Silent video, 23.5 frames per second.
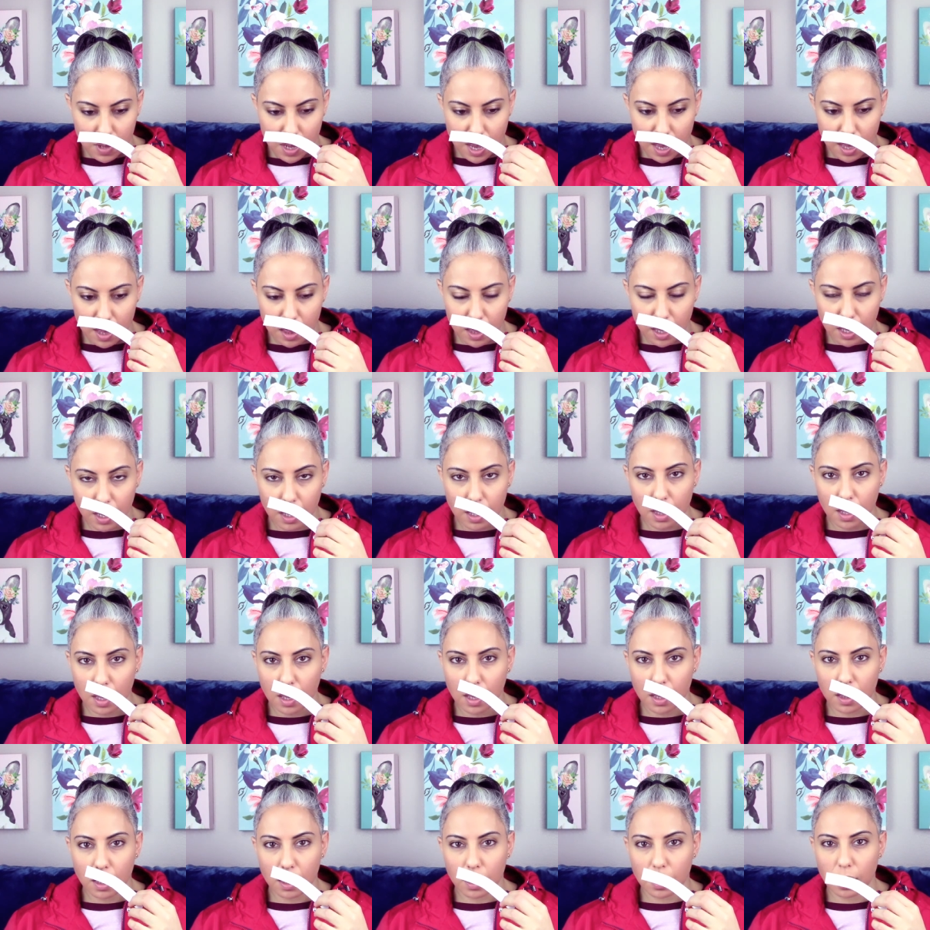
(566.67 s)
I think
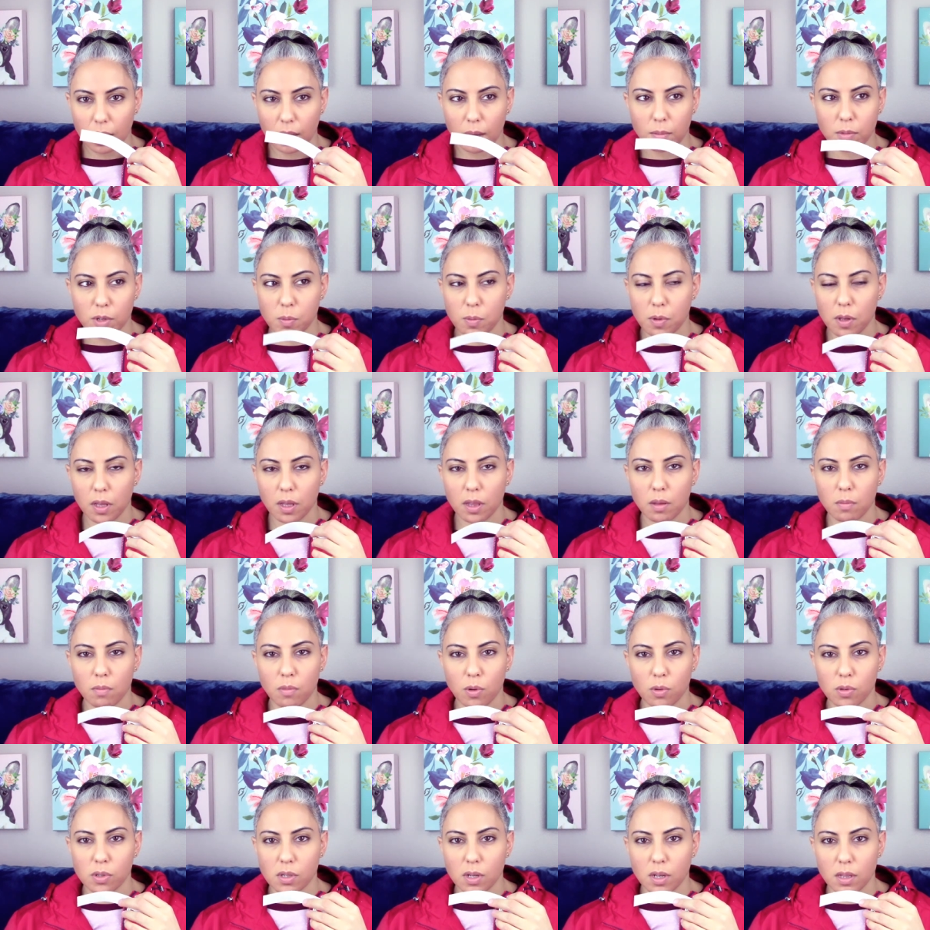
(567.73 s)
like the thing I'm smelling the
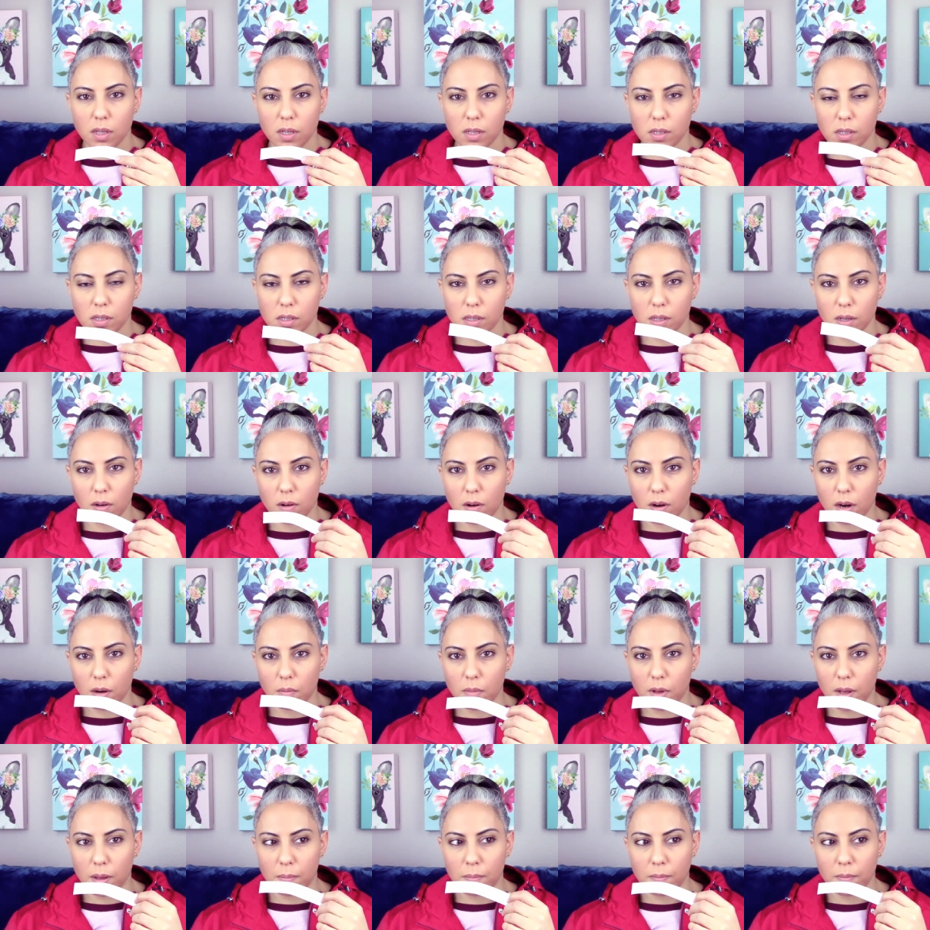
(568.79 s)
most on this is the
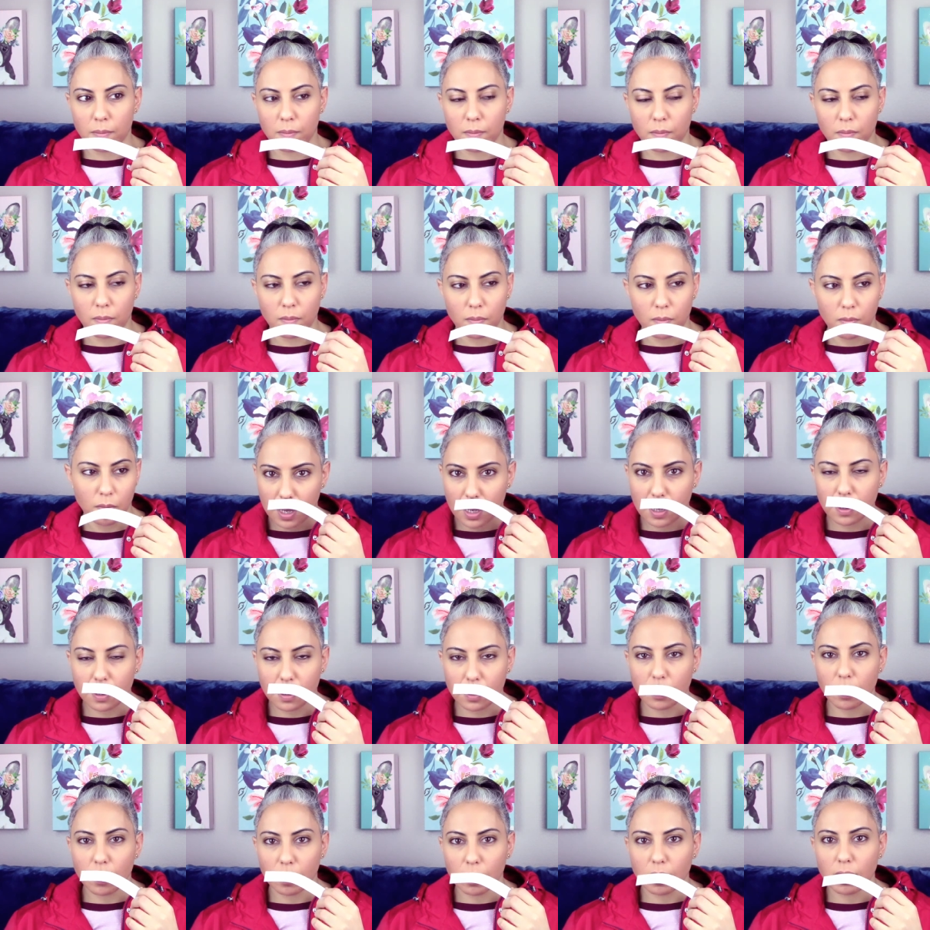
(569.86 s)
cardamom and the
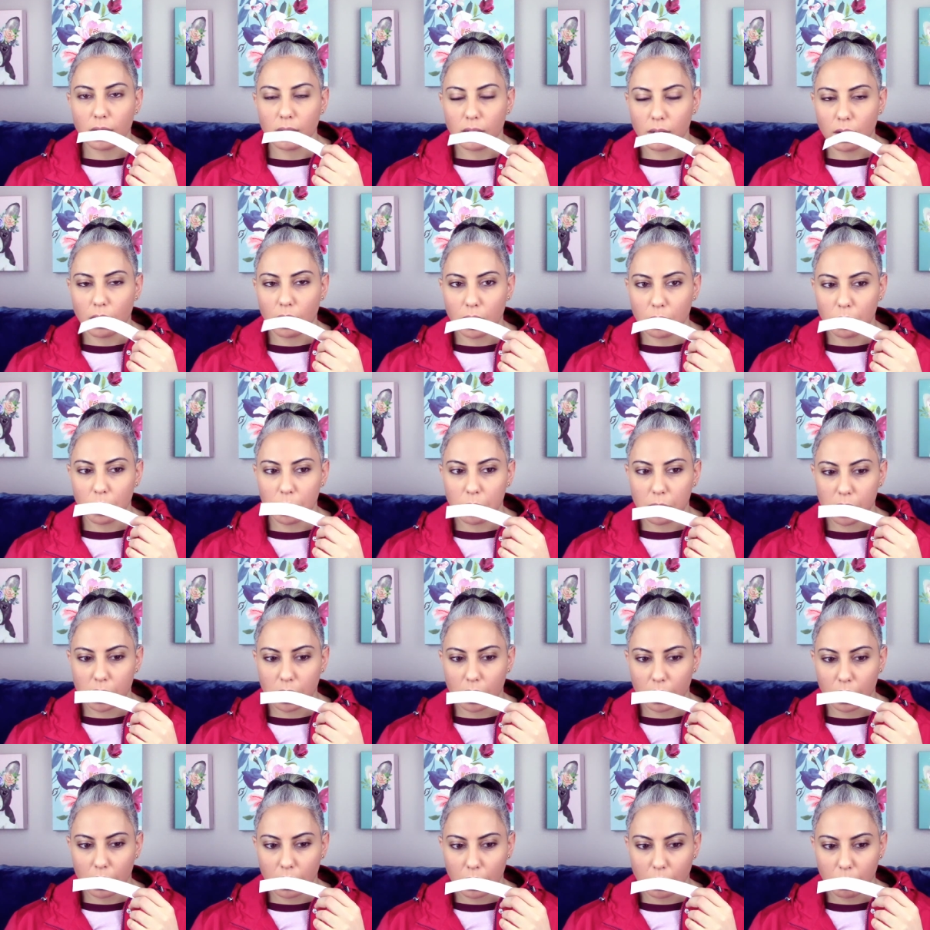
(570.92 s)
tonka, cardamom and
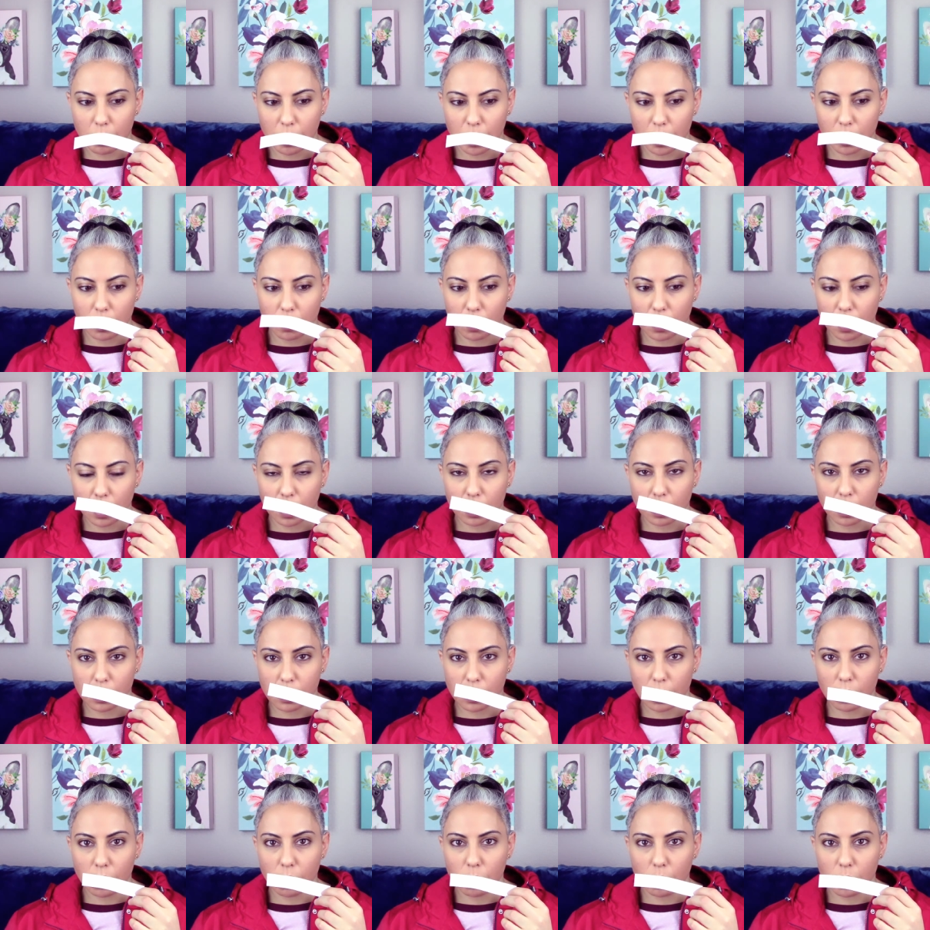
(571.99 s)
tonka, but you can get the
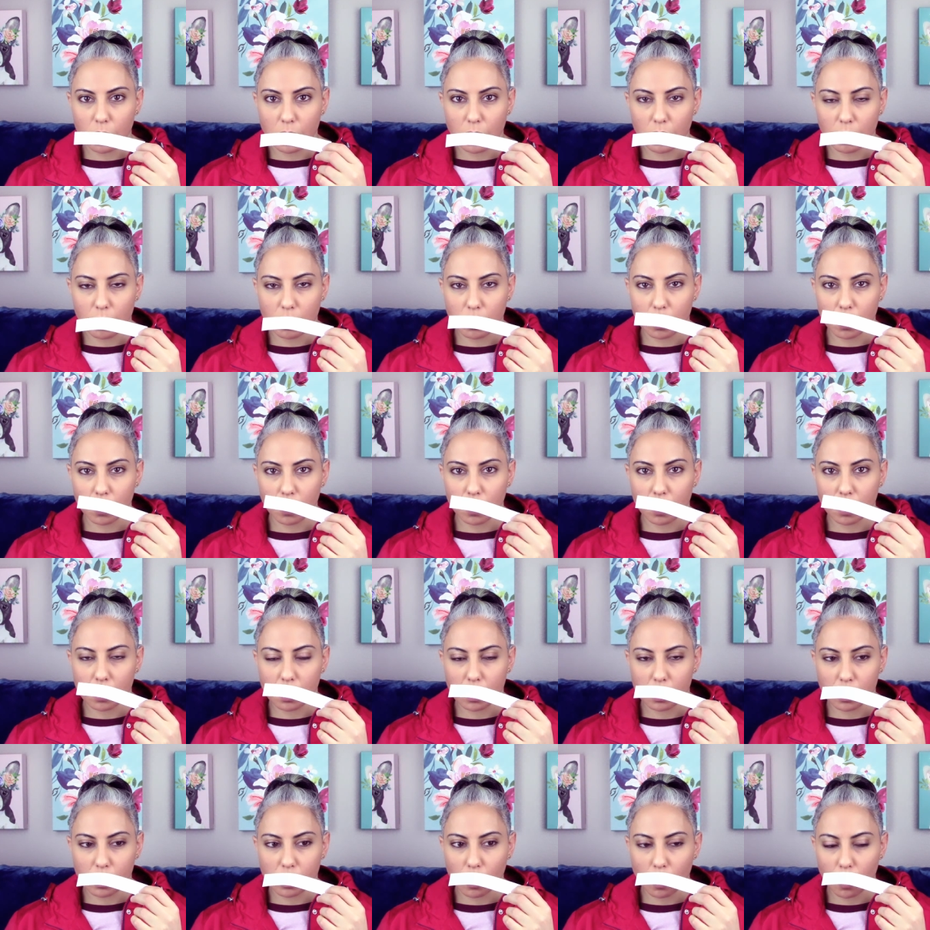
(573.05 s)
sandalwood in there too because
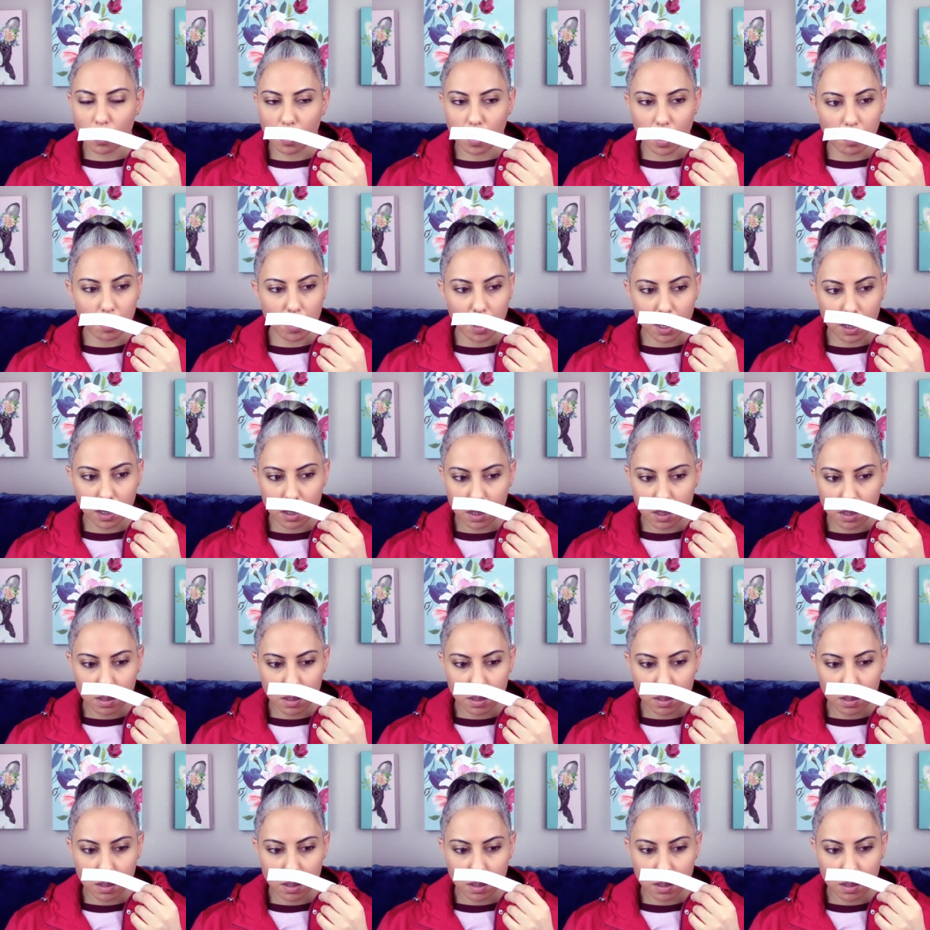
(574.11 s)
it's so creamy.